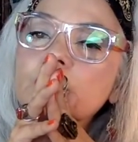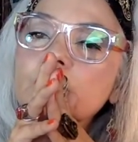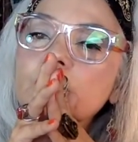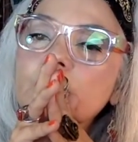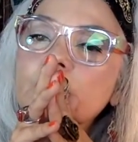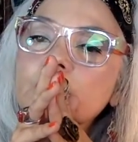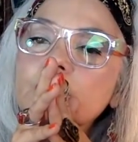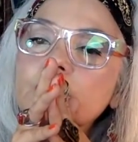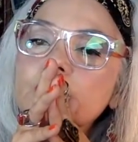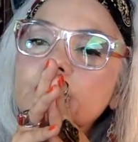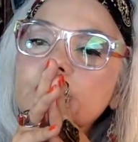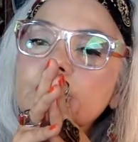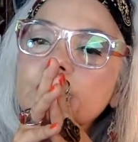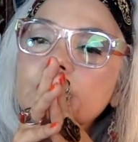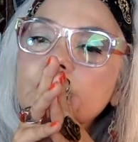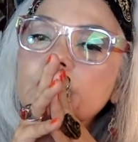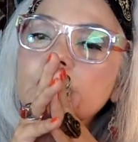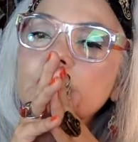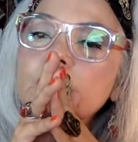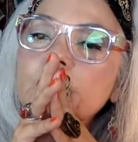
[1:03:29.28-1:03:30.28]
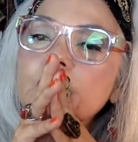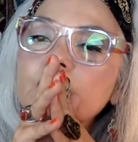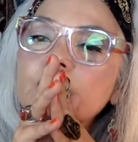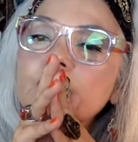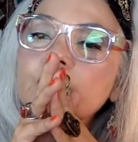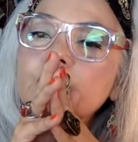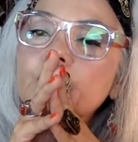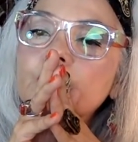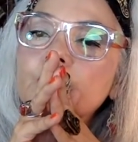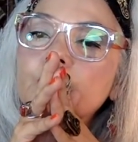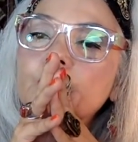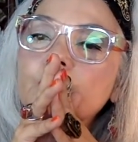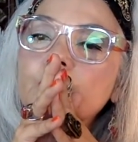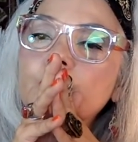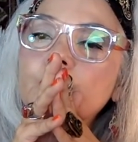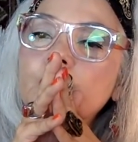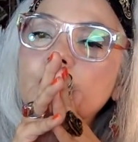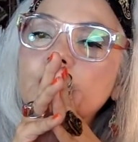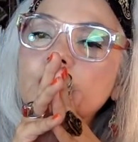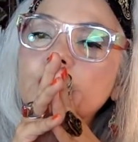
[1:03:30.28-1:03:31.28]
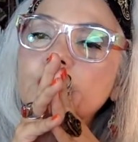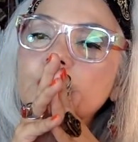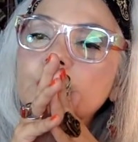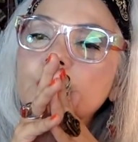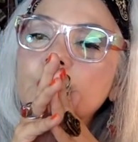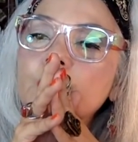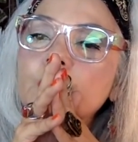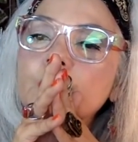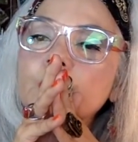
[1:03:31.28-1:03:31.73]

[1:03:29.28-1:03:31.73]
I do not have Poshmark,